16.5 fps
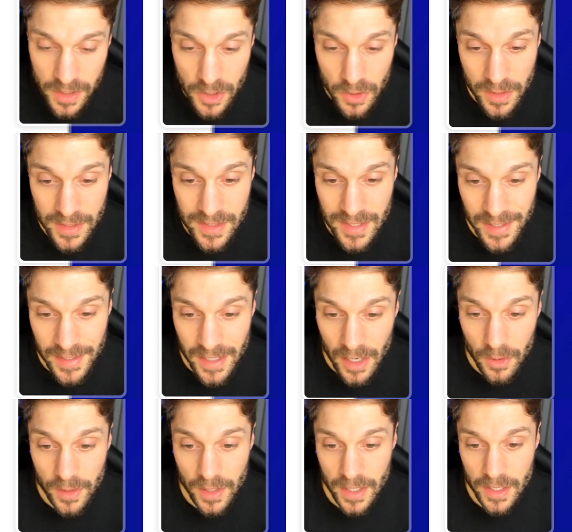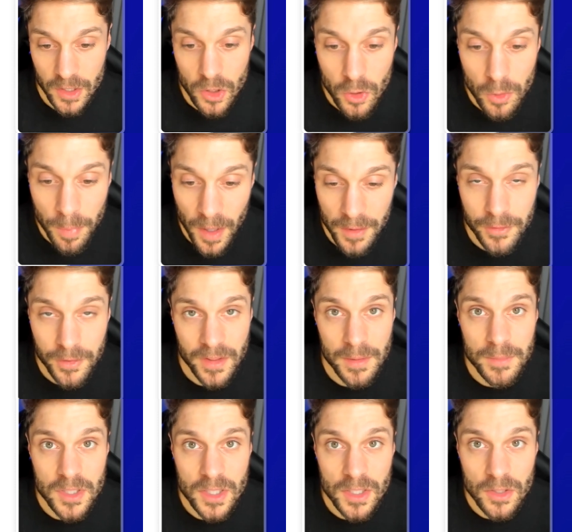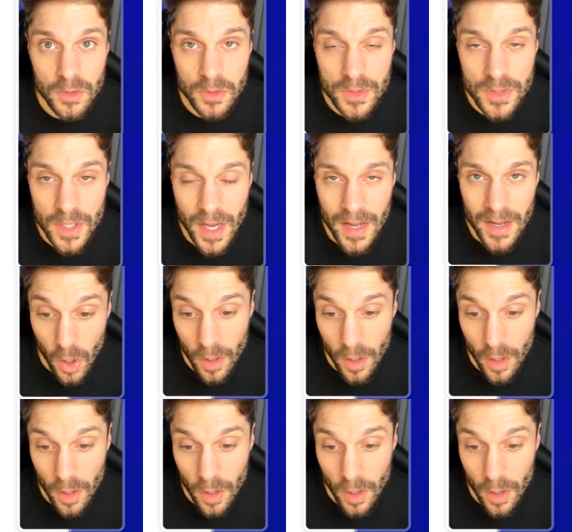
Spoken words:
You can send out a coupon for them to use.